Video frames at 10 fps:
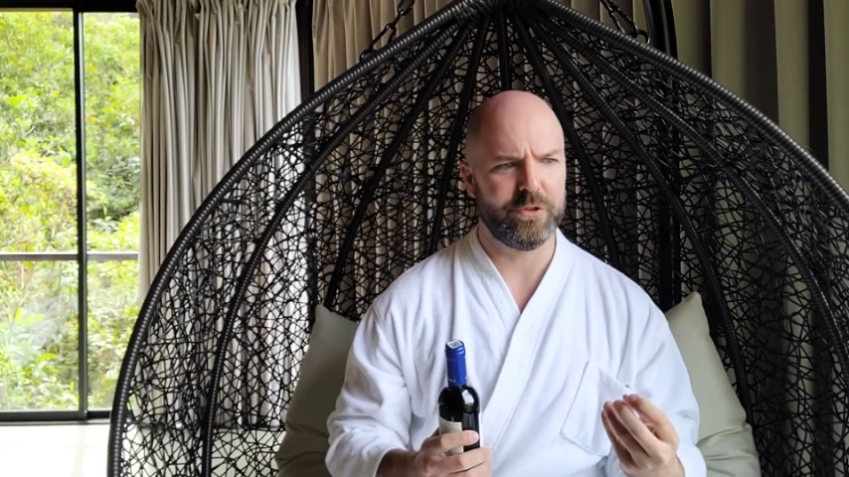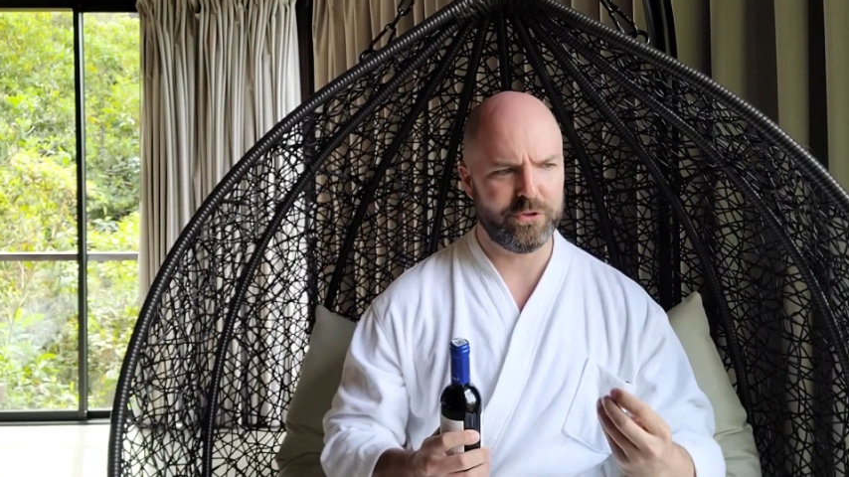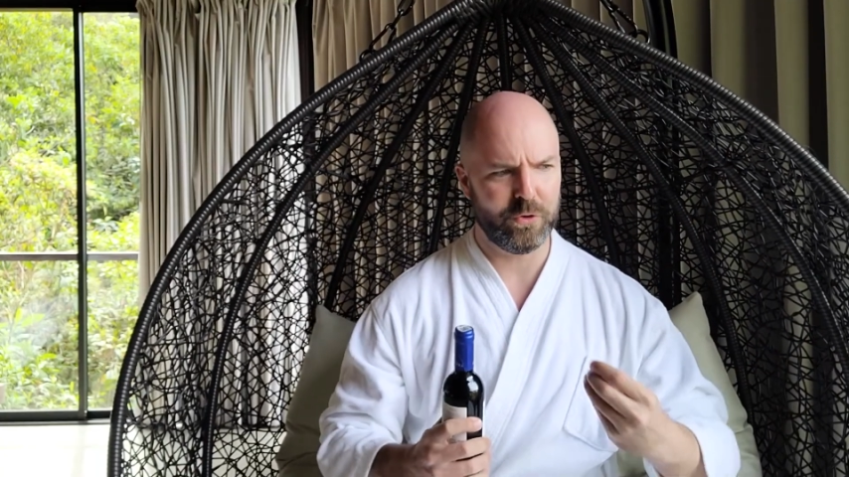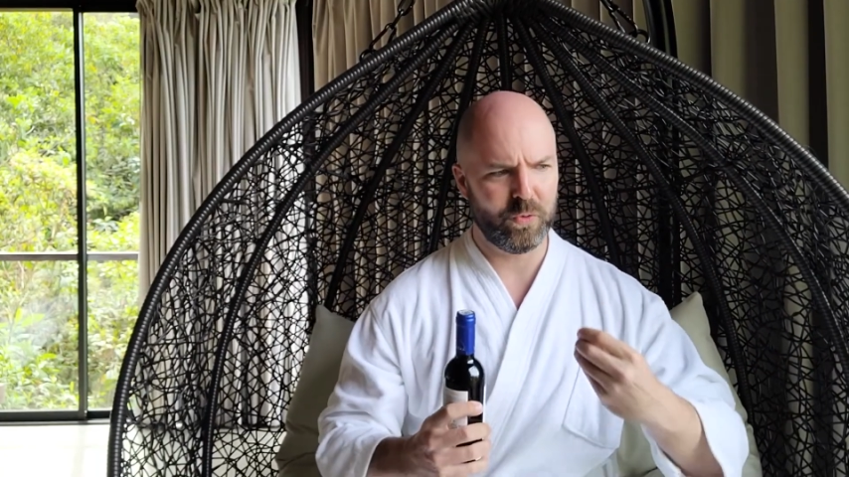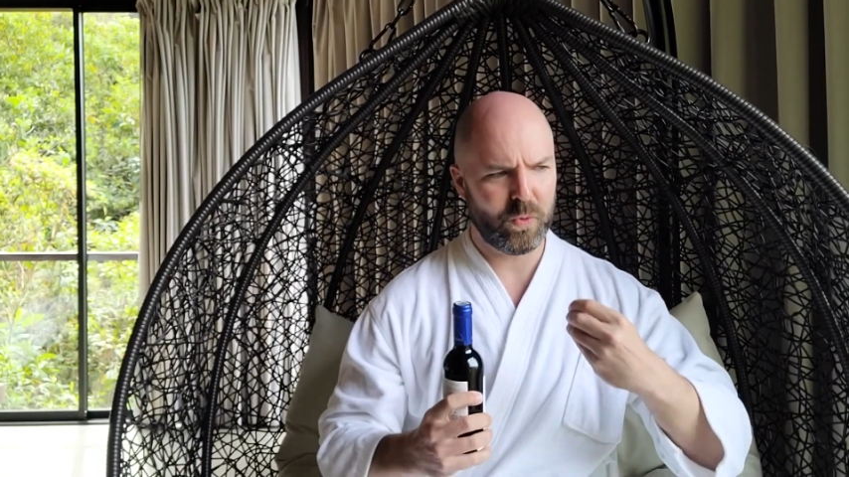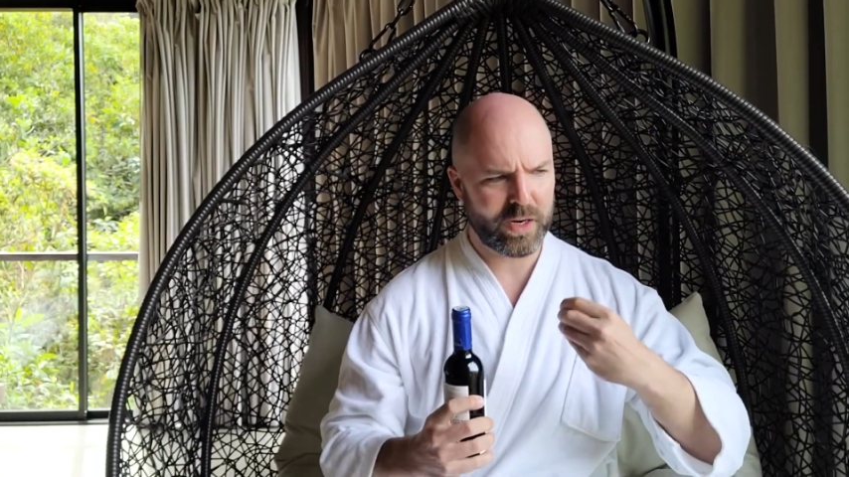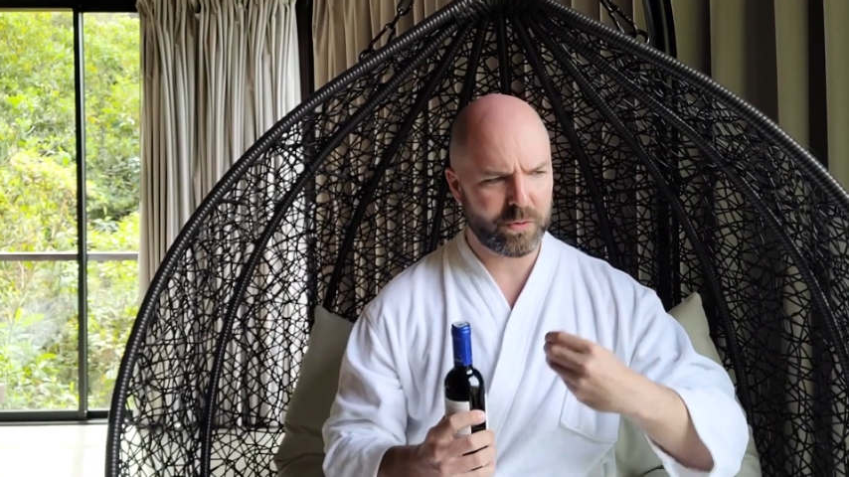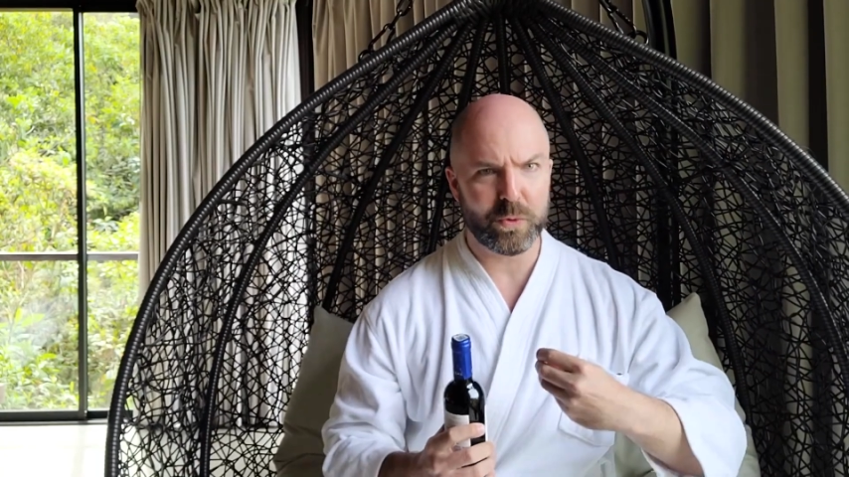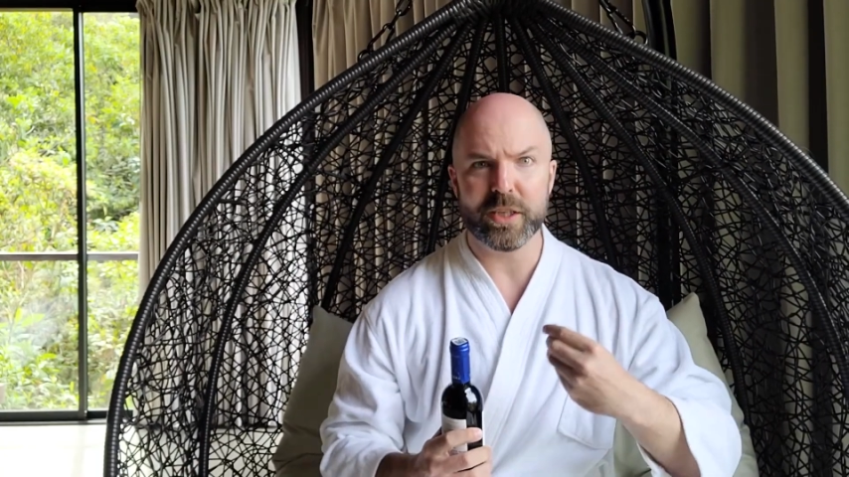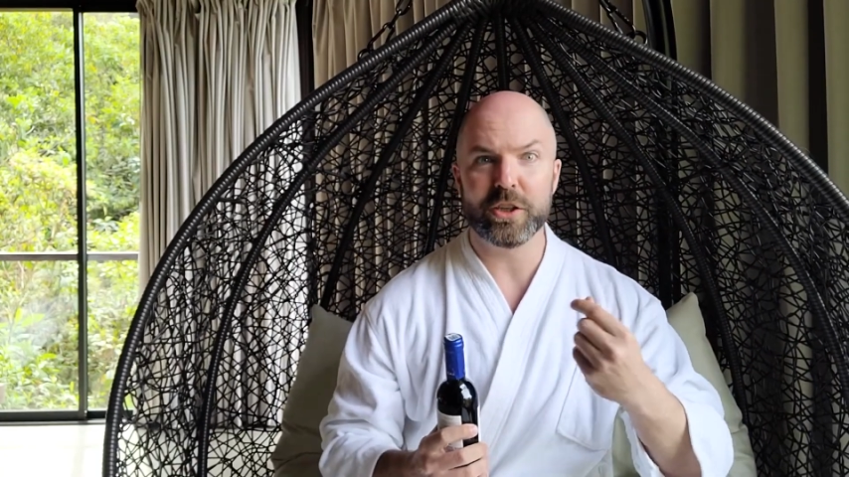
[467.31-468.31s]
So
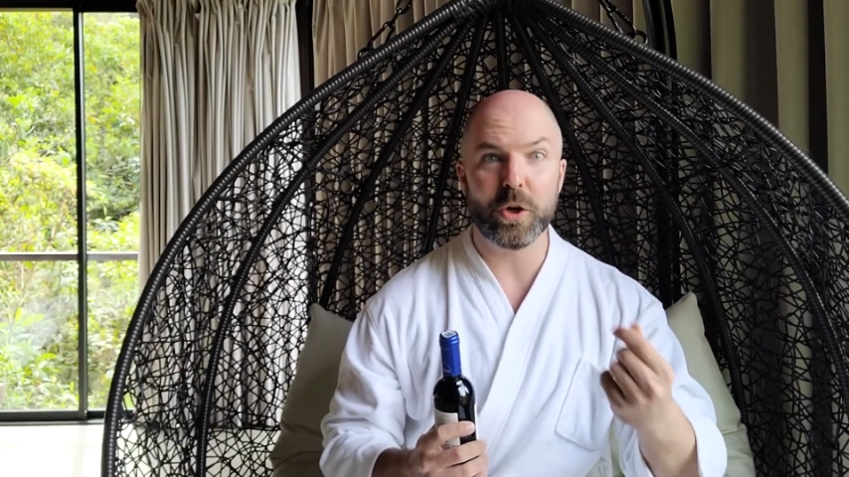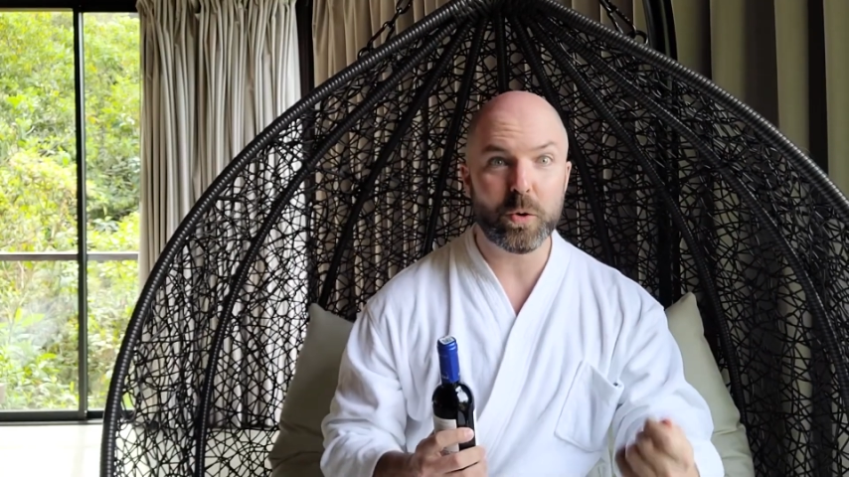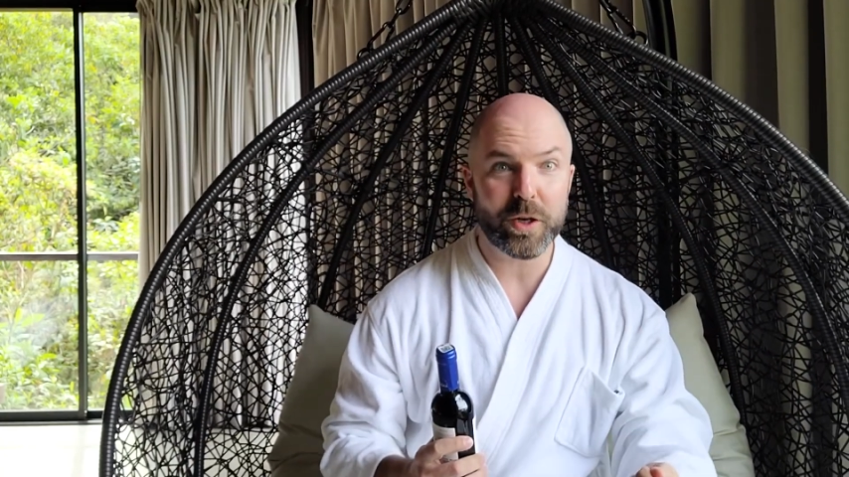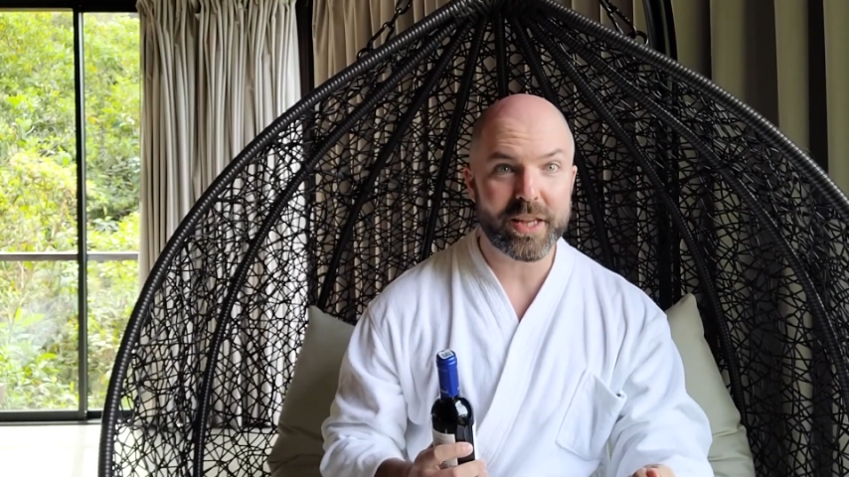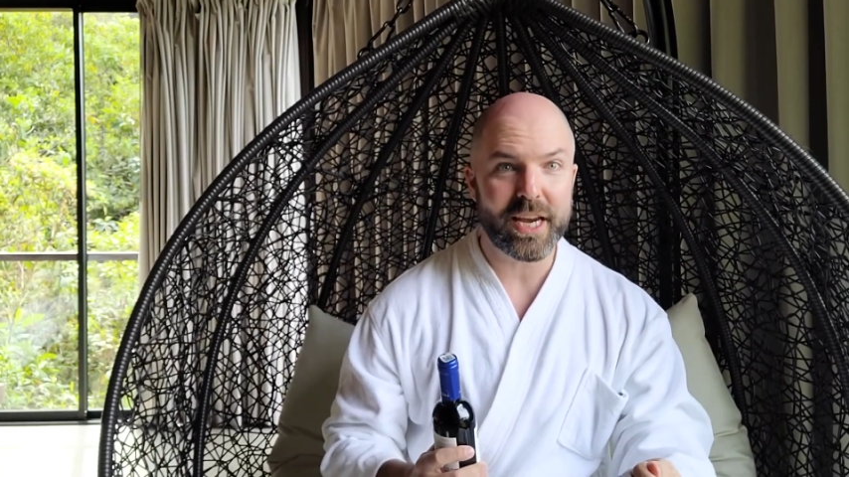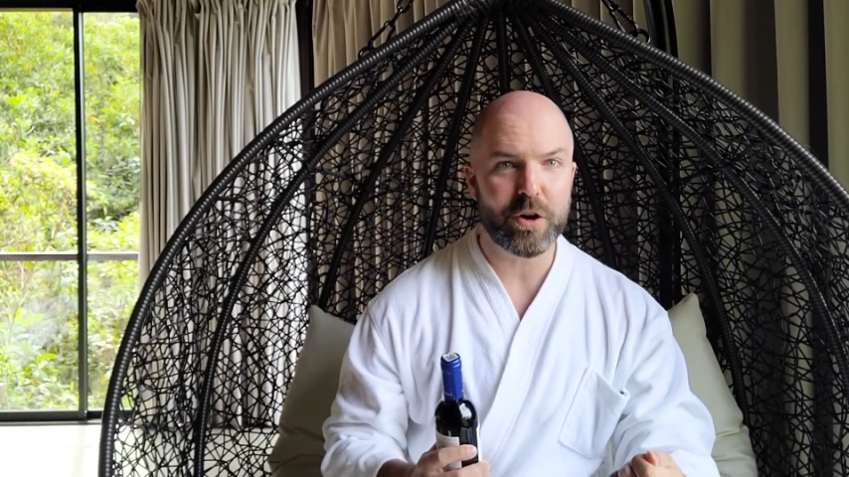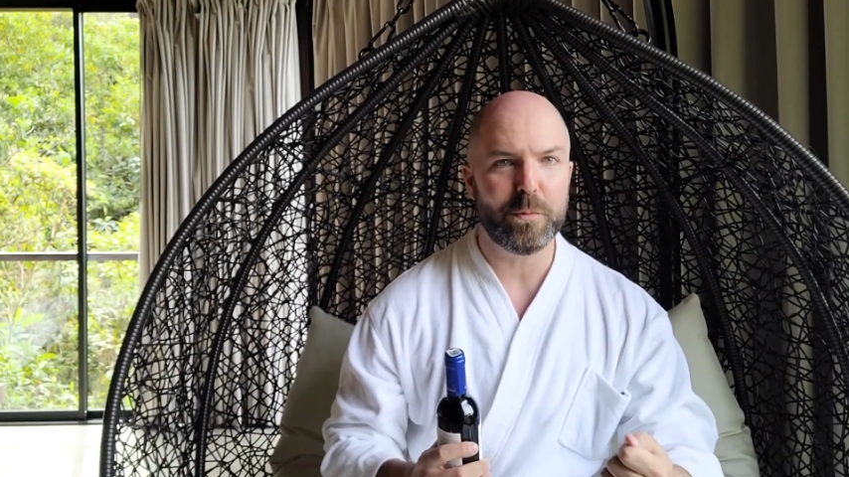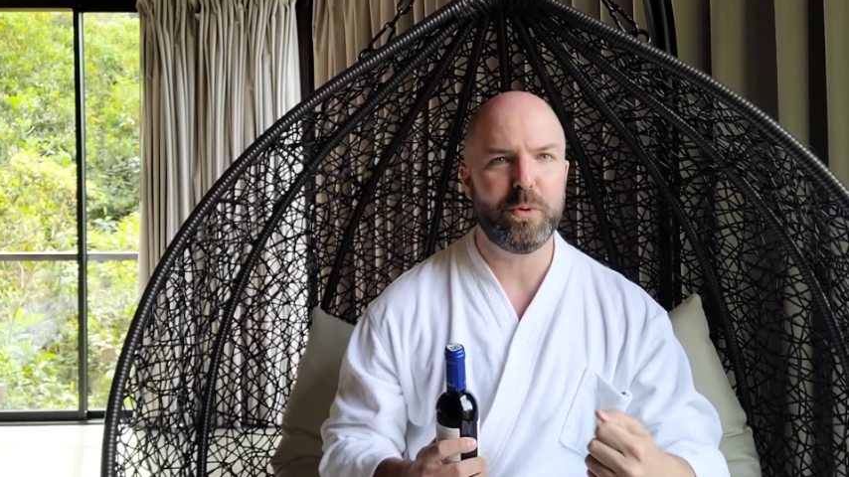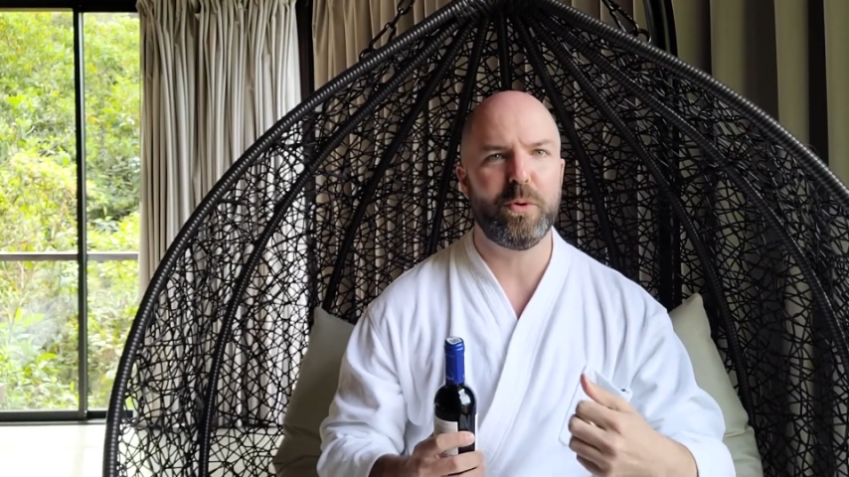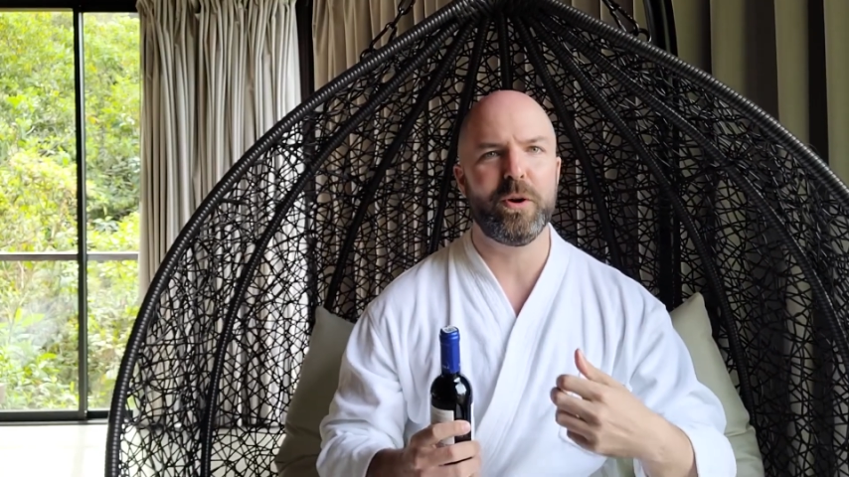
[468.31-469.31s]
when we go to the
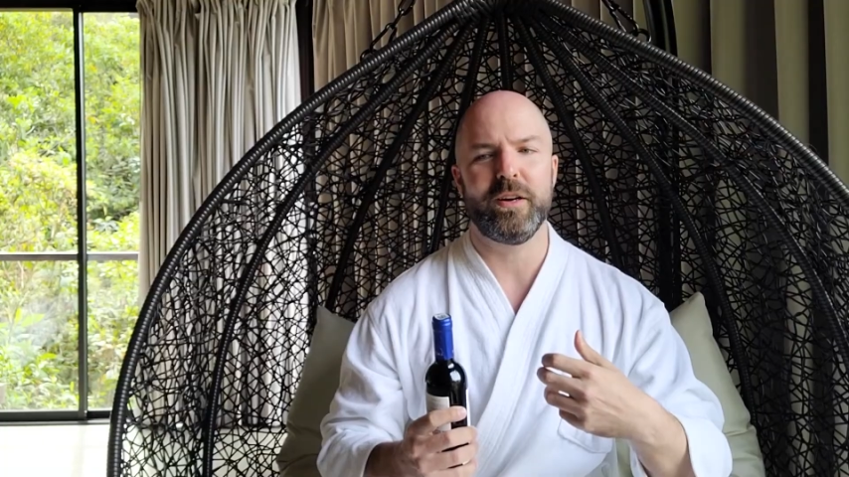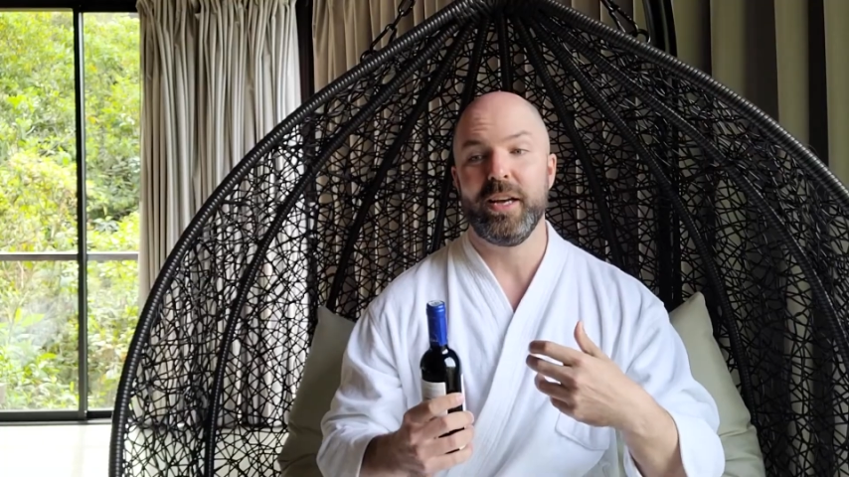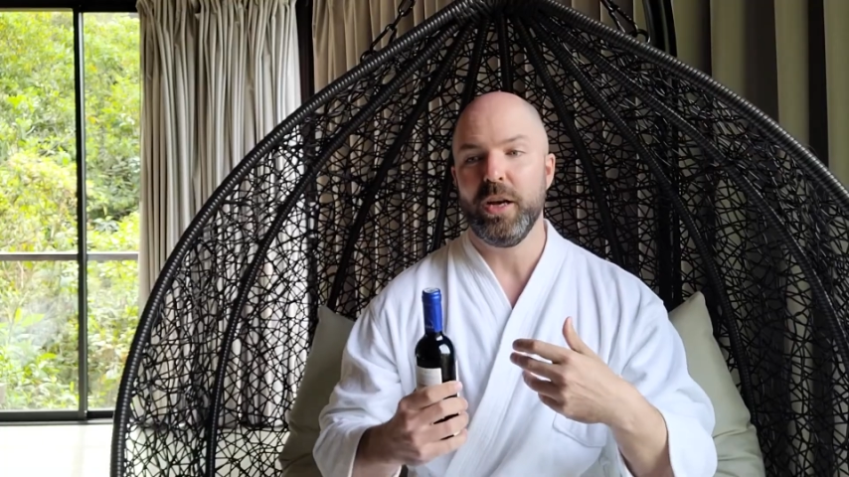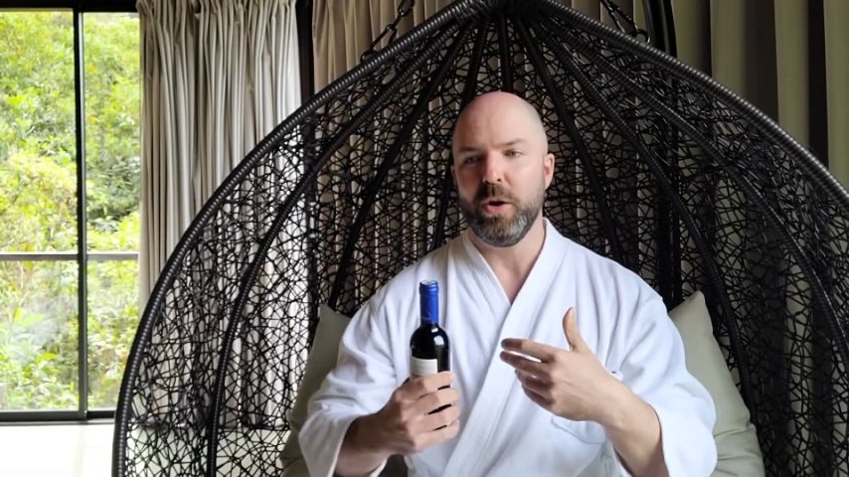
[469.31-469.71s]
airport,